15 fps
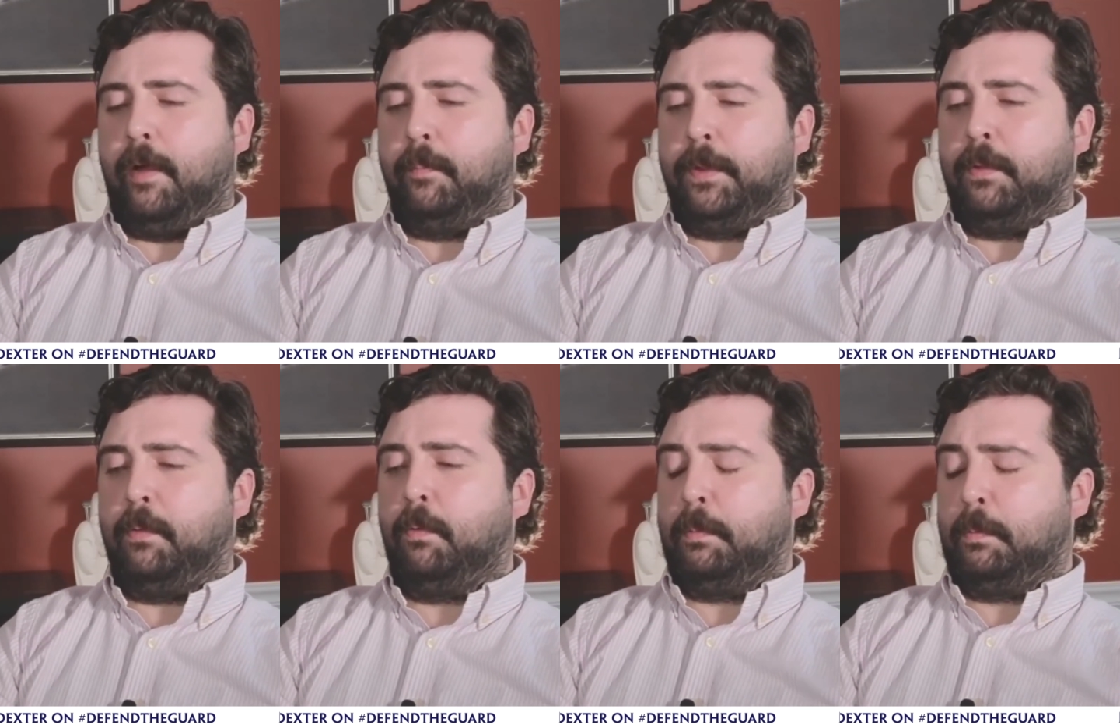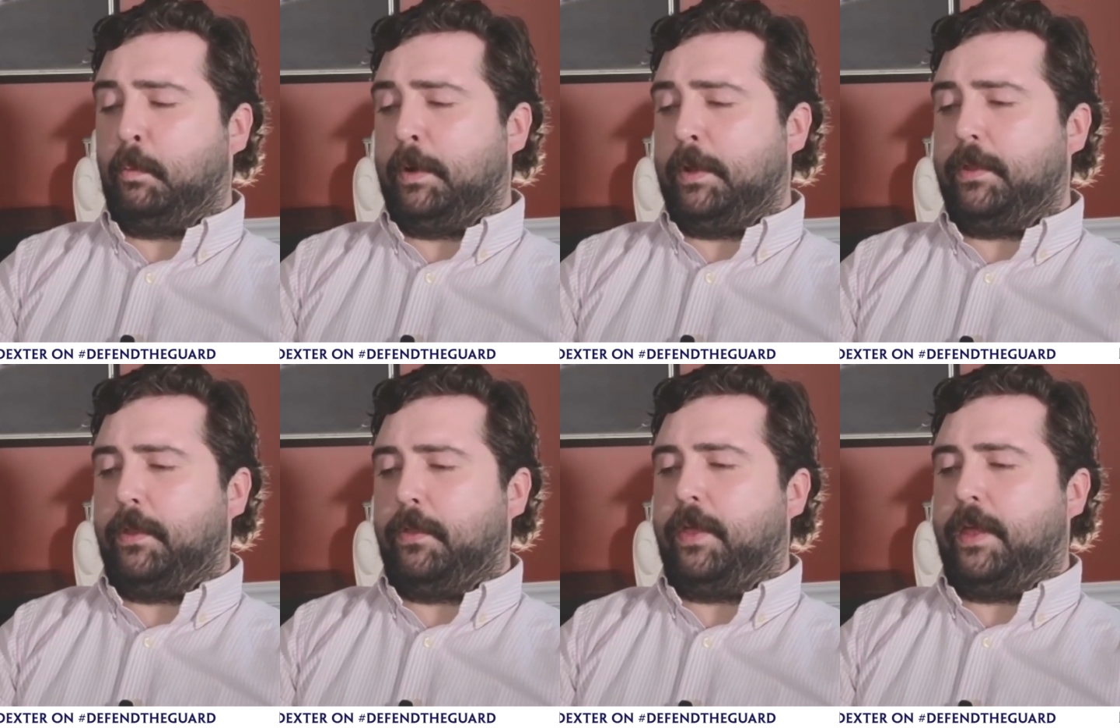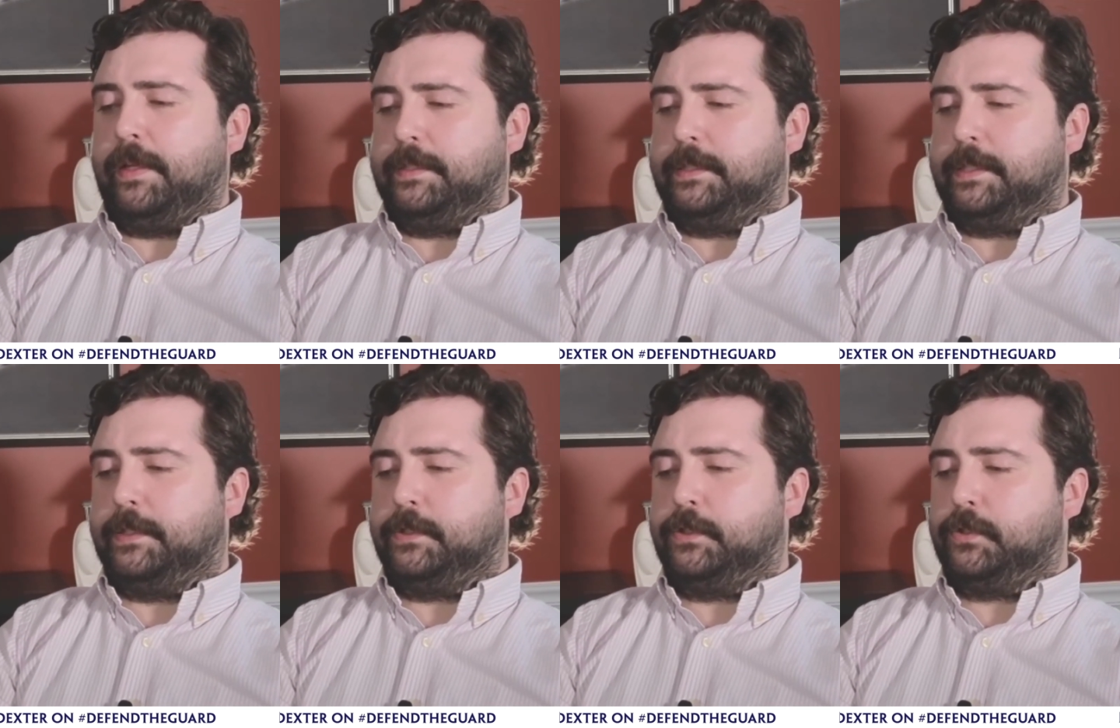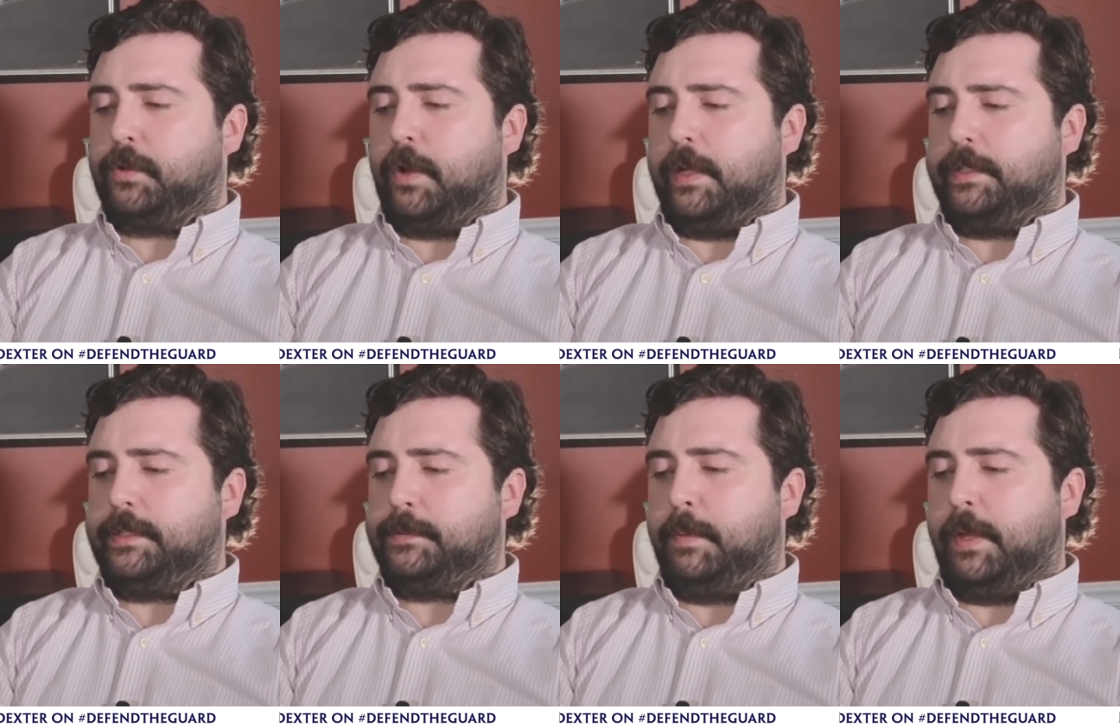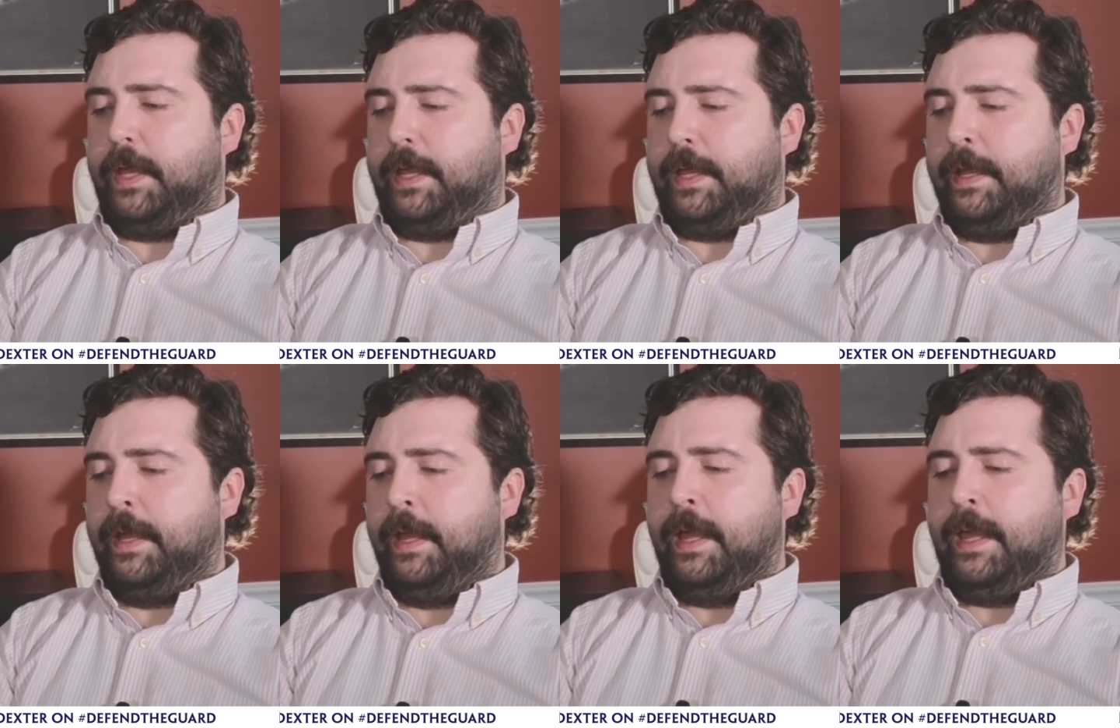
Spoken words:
but one of the things that strikes me